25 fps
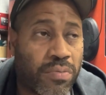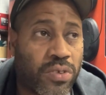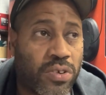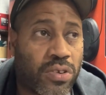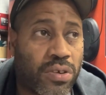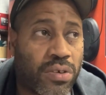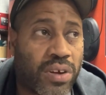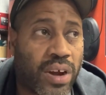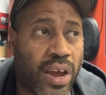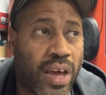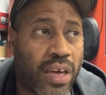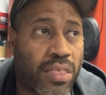
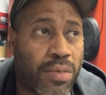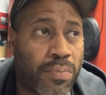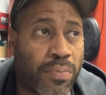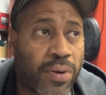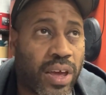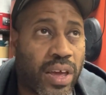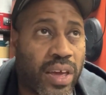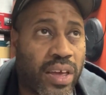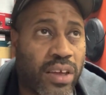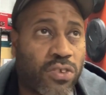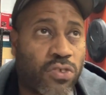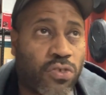So now the
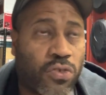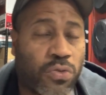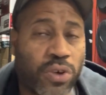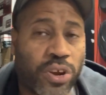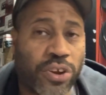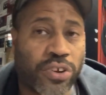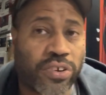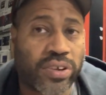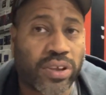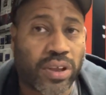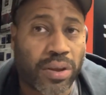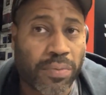bike has
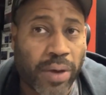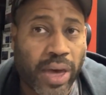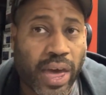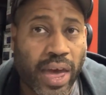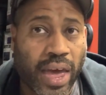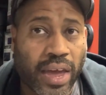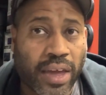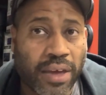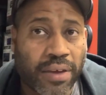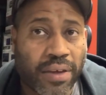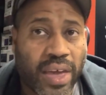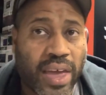tweeters in the
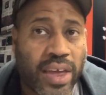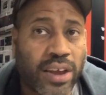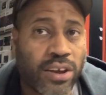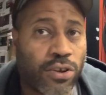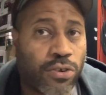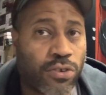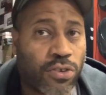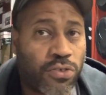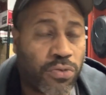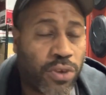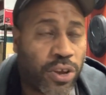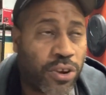back and
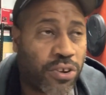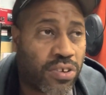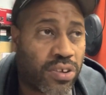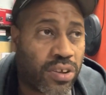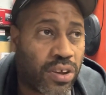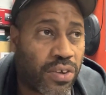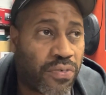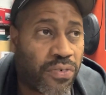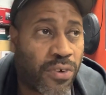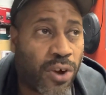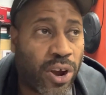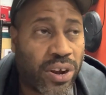no tweeters in
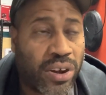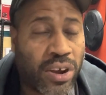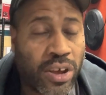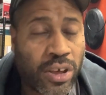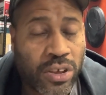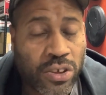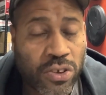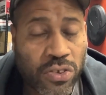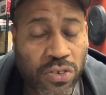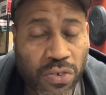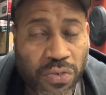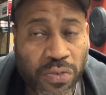the front.
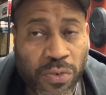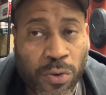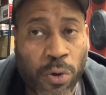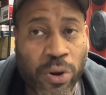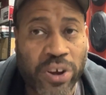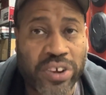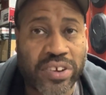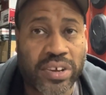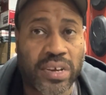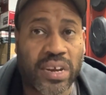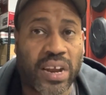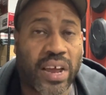So of
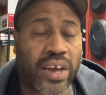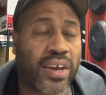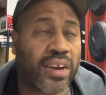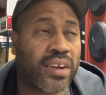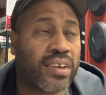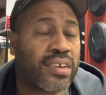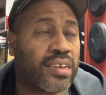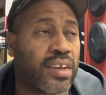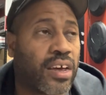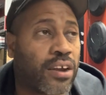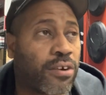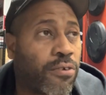course it's not going to
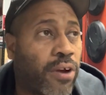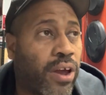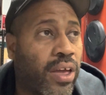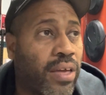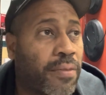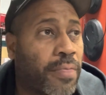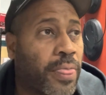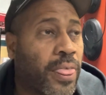sound right.